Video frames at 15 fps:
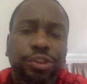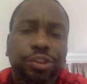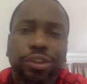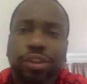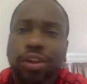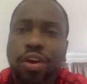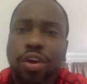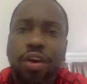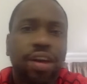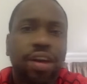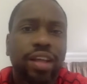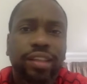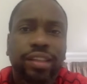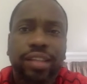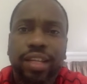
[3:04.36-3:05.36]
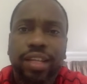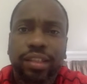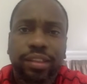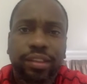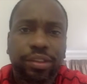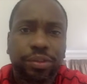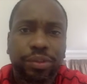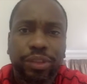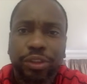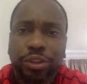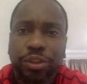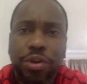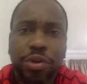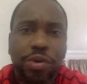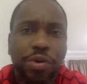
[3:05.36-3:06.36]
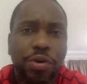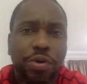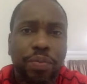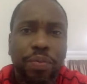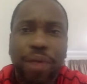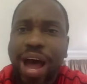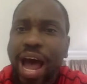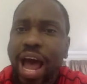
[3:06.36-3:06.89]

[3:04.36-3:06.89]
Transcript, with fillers: just lawlessness. There is no hope.